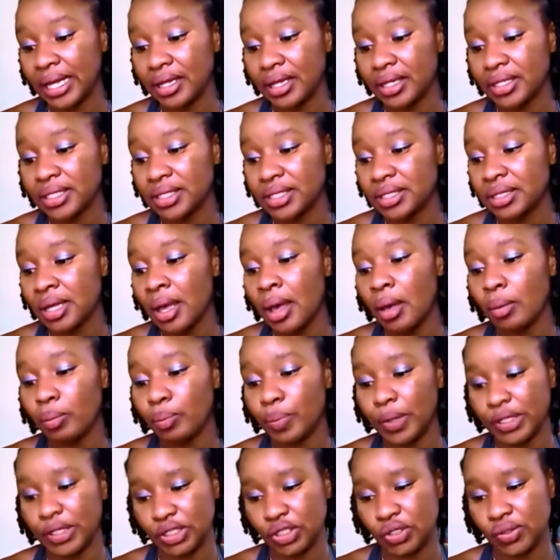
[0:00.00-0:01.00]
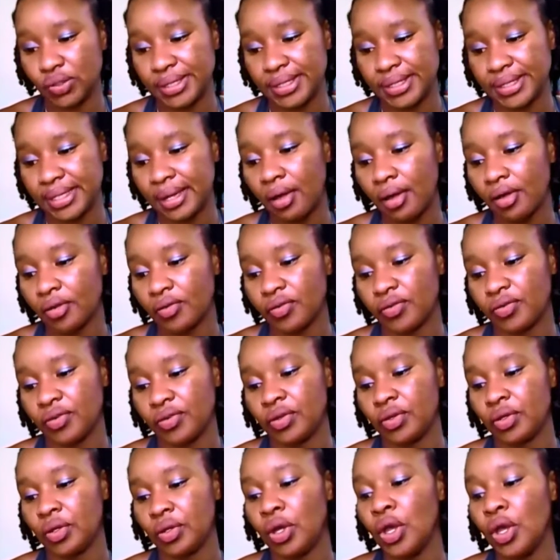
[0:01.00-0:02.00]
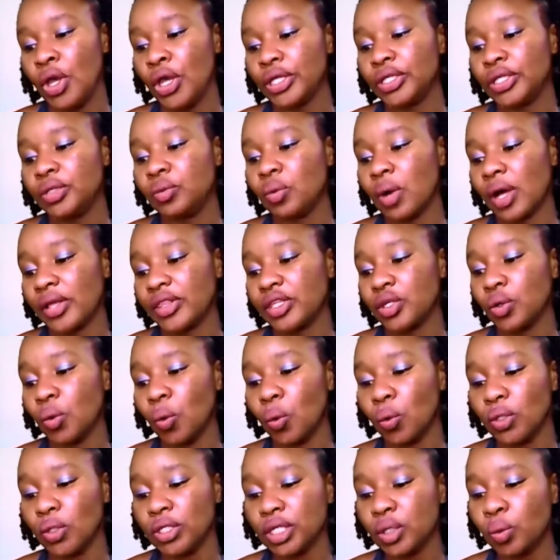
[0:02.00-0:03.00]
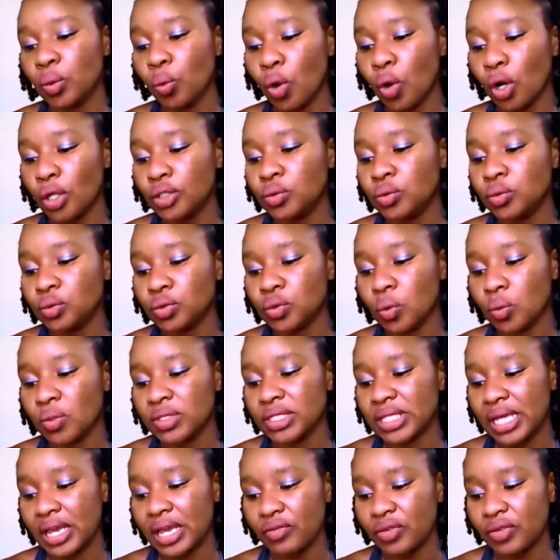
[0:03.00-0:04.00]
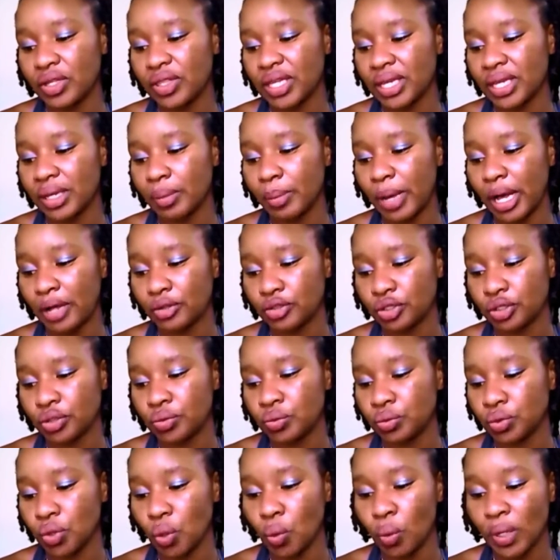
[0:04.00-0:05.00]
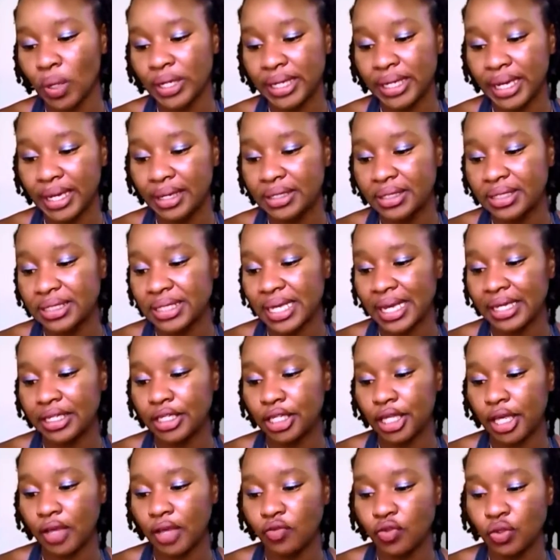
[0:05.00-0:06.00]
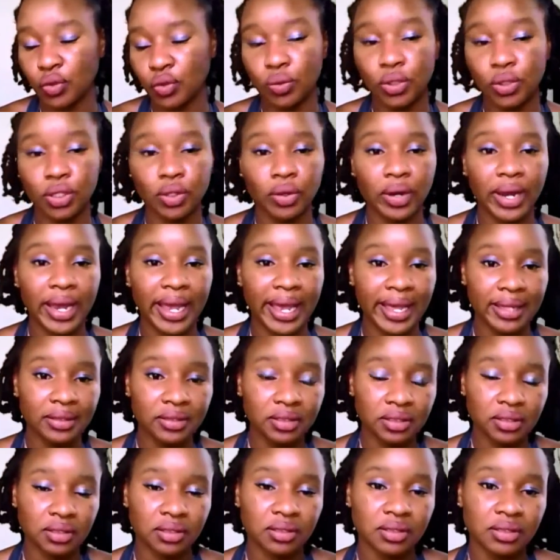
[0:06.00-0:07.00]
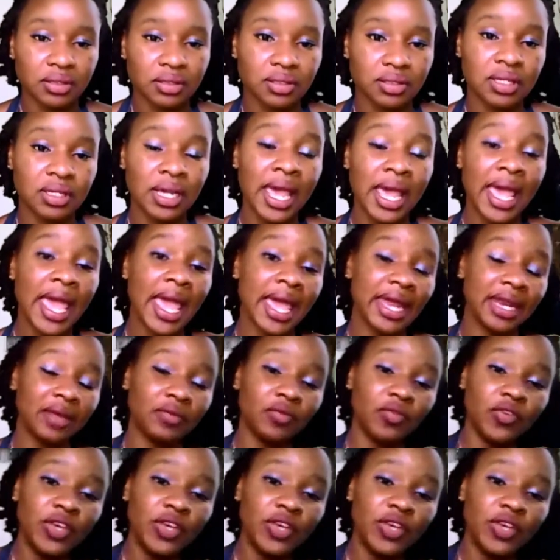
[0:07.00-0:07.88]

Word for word: else but yourself? You are the only one who knows everything about you. No one else can give you your answers. And I'm